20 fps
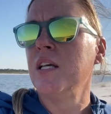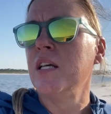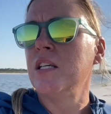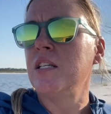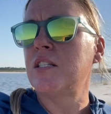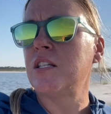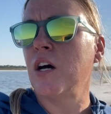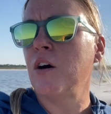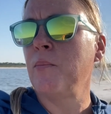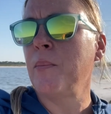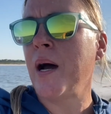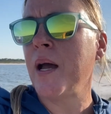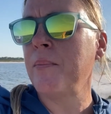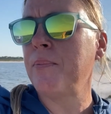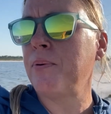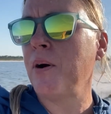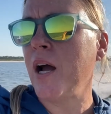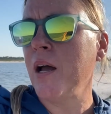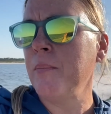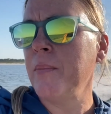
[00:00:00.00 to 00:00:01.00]
So my
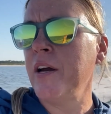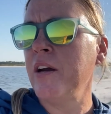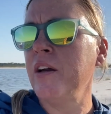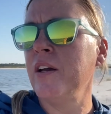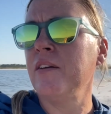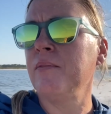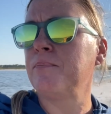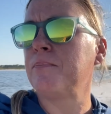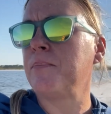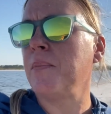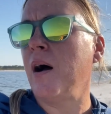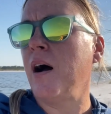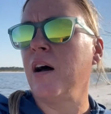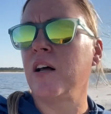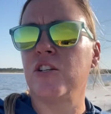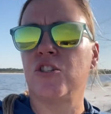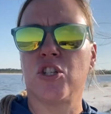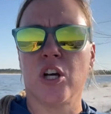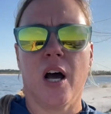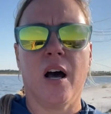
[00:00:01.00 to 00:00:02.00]
primary uh,
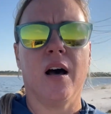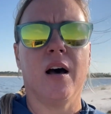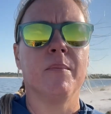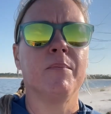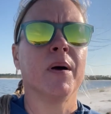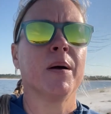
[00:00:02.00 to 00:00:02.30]
job,